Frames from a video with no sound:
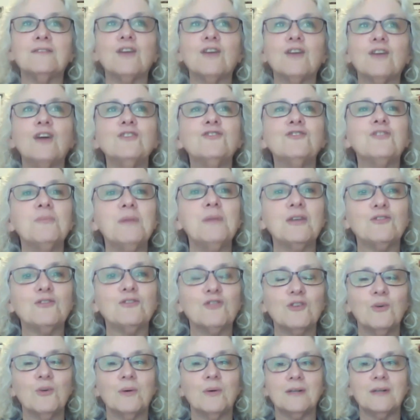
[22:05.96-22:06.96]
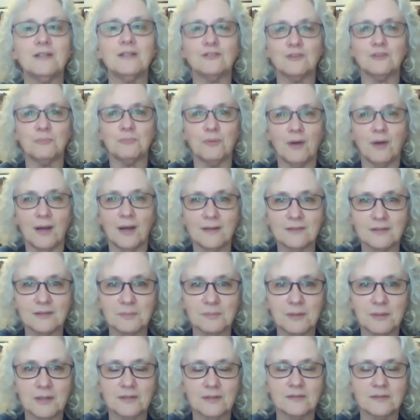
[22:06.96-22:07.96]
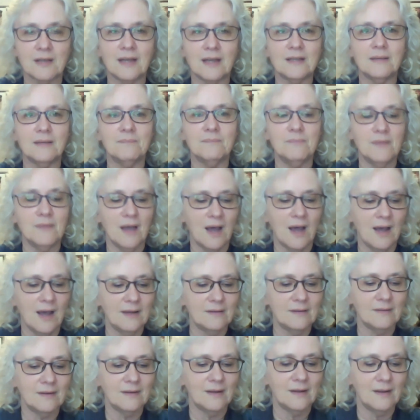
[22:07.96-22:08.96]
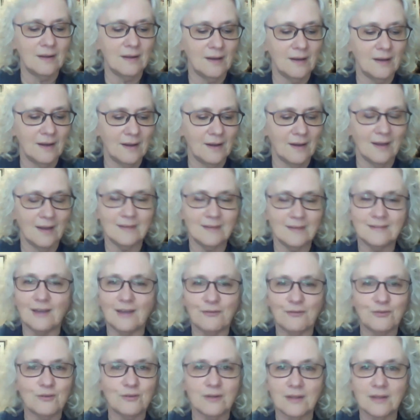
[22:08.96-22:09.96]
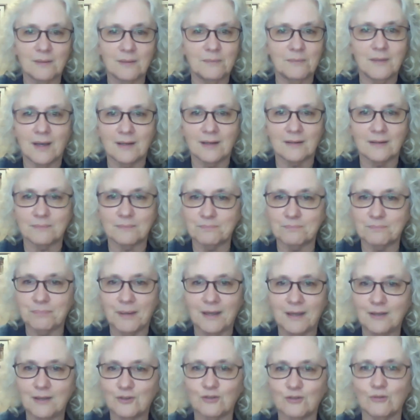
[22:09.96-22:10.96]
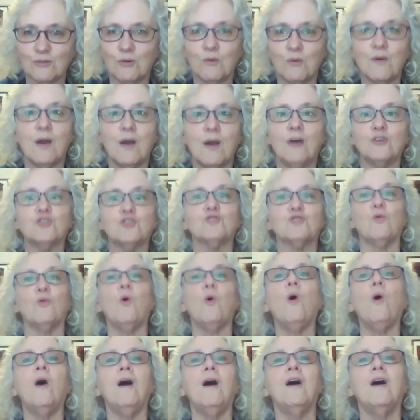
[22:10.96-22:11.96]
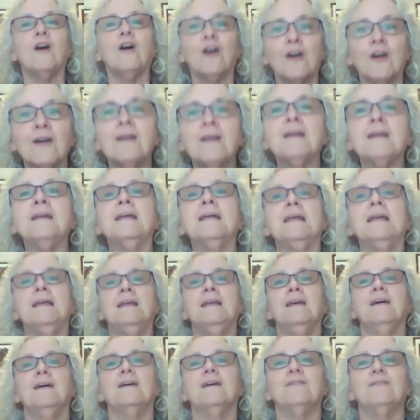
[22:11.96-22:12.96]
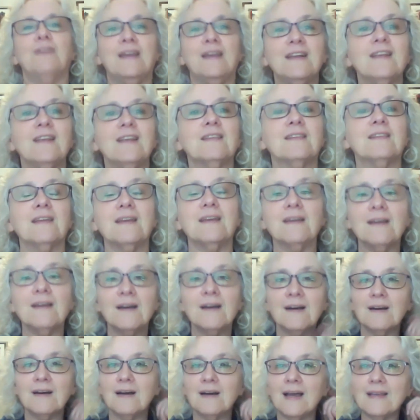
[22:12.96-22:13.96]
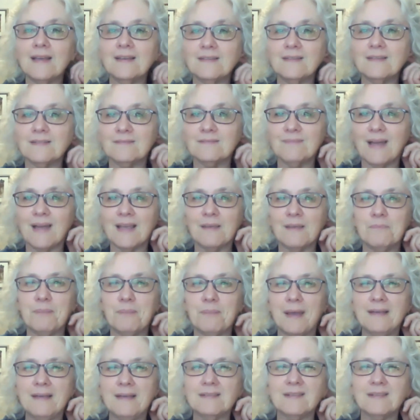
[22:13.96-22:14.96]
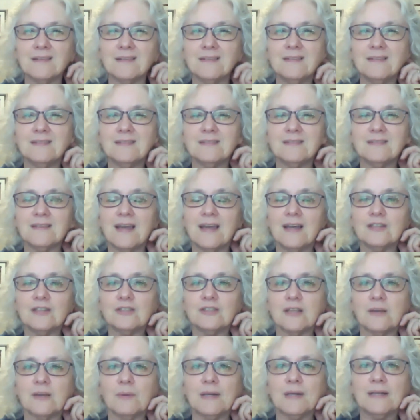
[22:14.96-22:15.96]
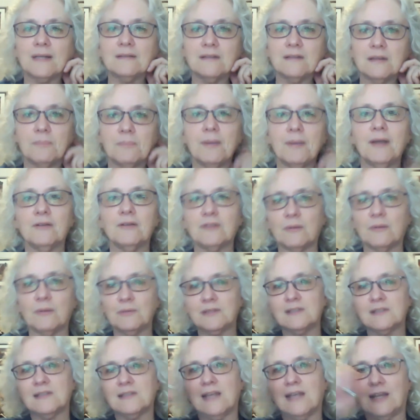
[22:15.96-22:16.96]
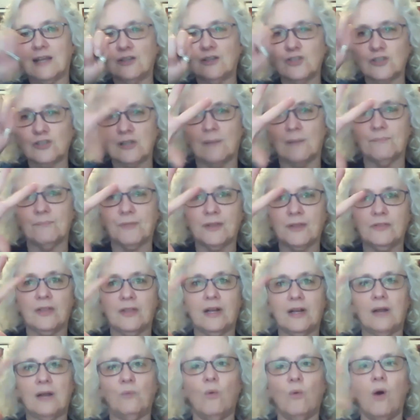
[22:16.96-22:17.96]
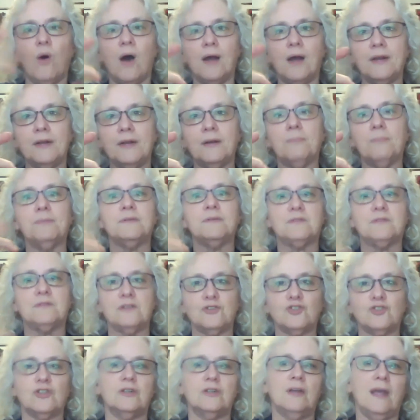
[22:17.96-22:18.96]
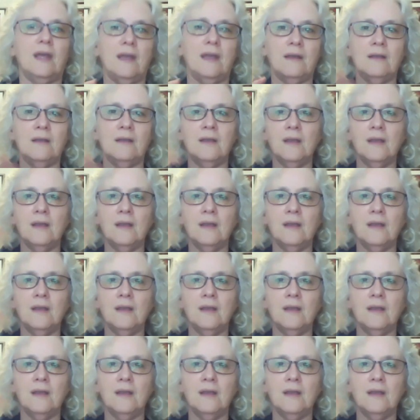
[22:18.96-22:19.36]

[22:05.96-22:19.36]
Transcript: does to me too, and it surprises me because I definitely am not a painter or a drawer of anything. I could basically sketch, like when I did the bears, I would sketch something that I wanted, a position, a